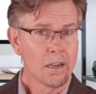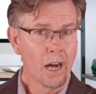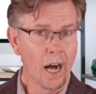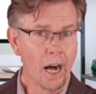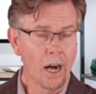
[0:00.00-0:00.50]

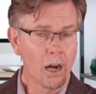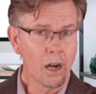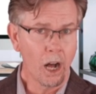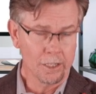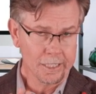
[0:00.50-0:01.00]

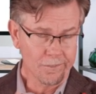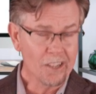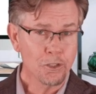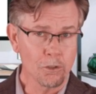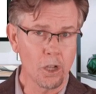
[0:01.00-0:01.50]
On a
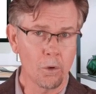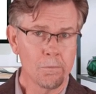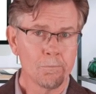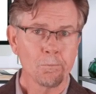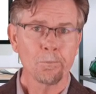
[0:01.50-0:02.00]
conventional loan,
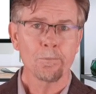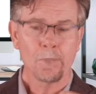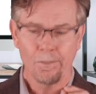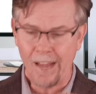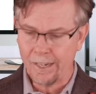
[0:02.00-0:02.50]

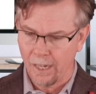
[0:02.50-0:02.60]
that